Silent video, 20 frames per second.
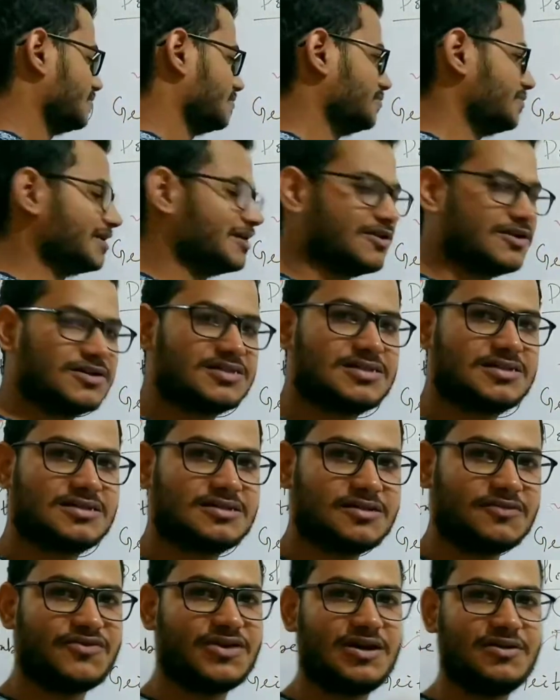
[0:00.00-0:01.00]
because
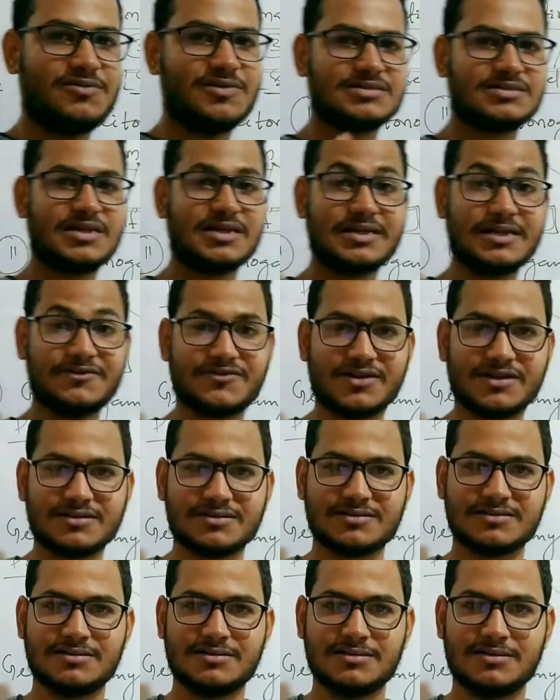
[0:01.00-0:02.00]
the flowers are different.
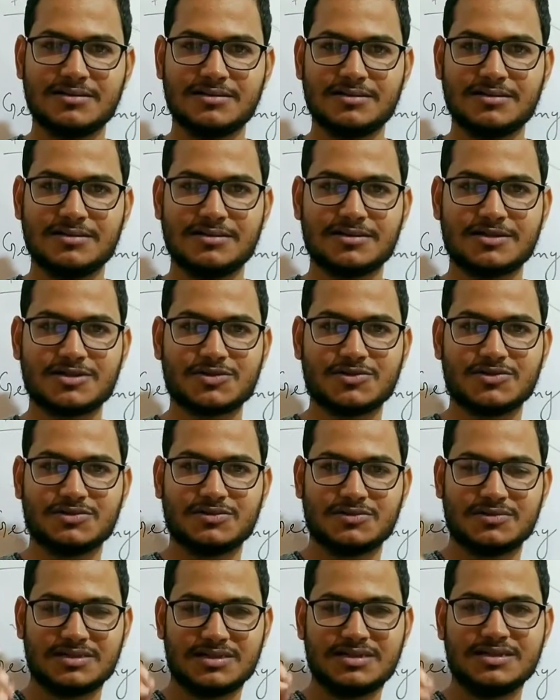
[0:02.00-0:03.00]

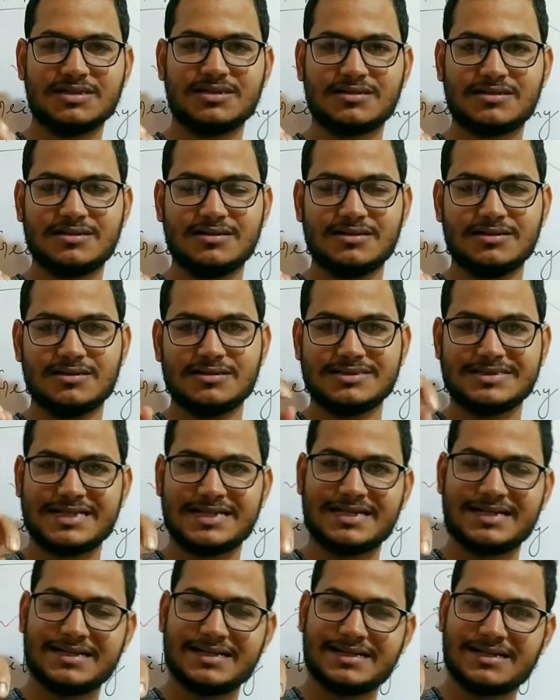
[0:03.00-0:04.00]
So here
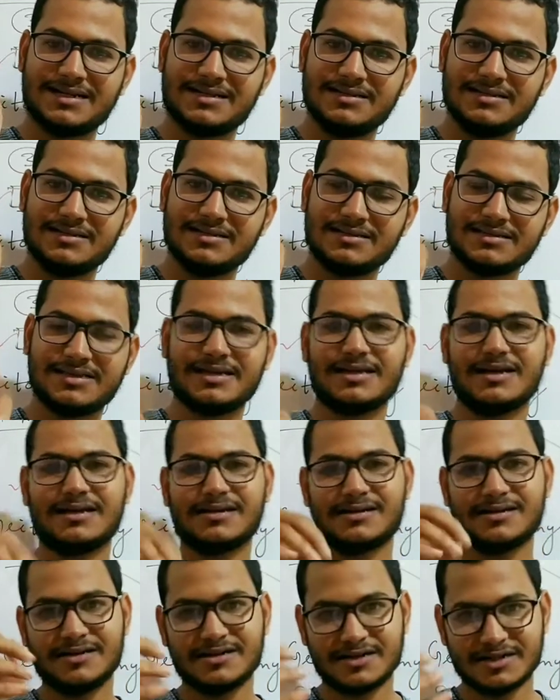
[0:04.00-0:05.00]
genetically they
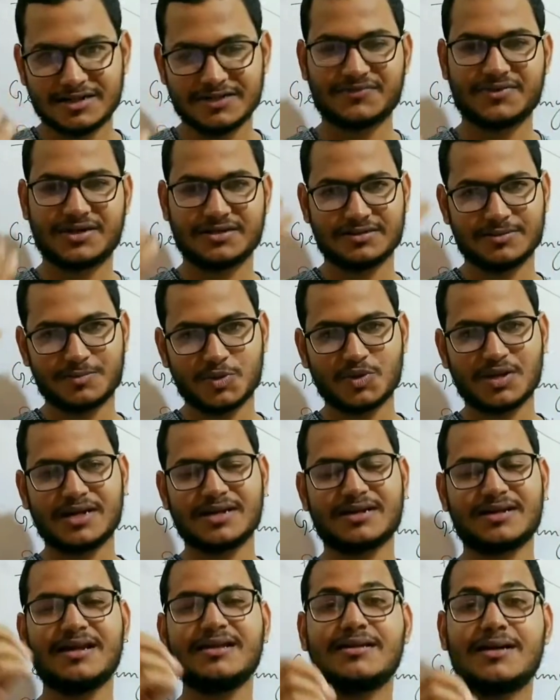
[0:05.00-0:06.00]
are different. The pollen
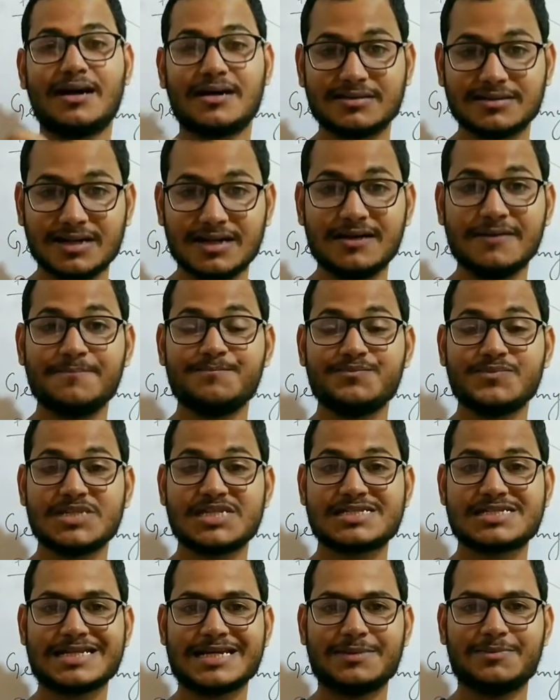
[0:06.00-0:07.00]
grain on the
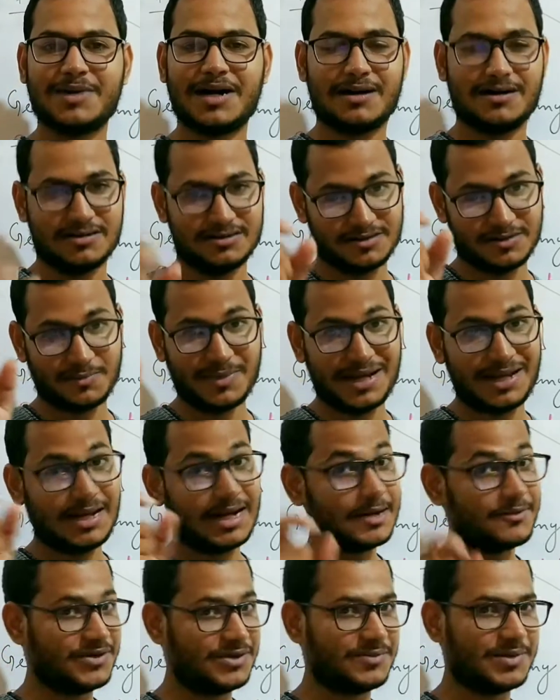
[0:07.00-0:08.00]
stigma, the male
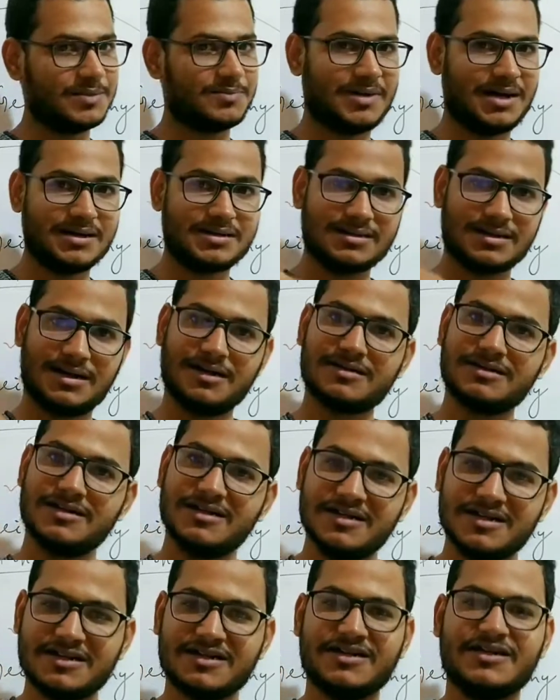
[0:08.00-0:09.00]
and female part are
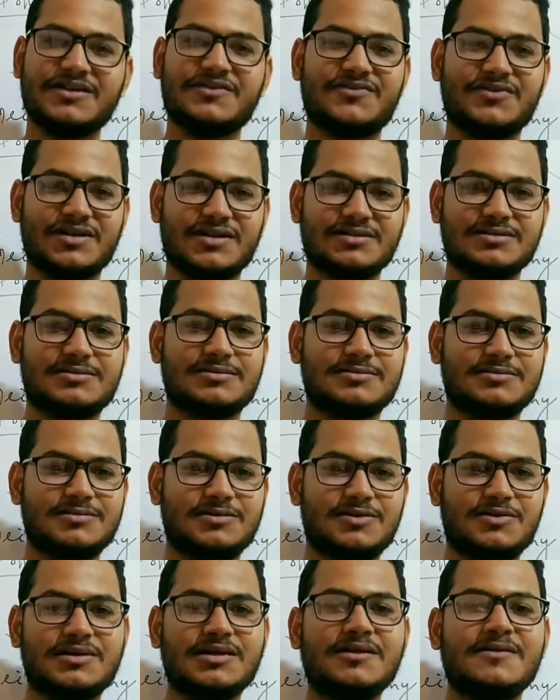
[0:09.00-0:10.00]
different.
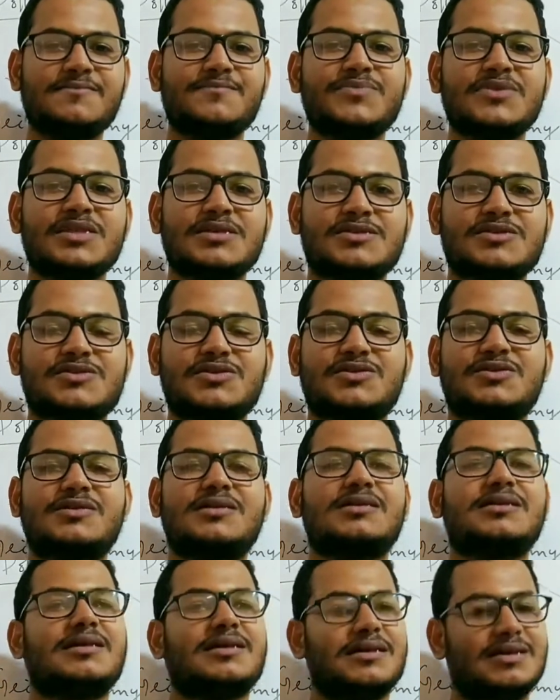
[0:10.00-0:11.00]
Okay,
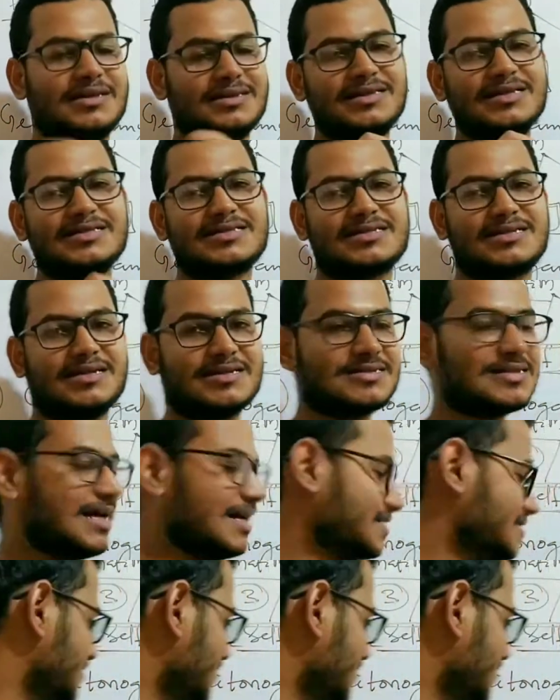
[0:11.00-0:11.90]
so in this case, as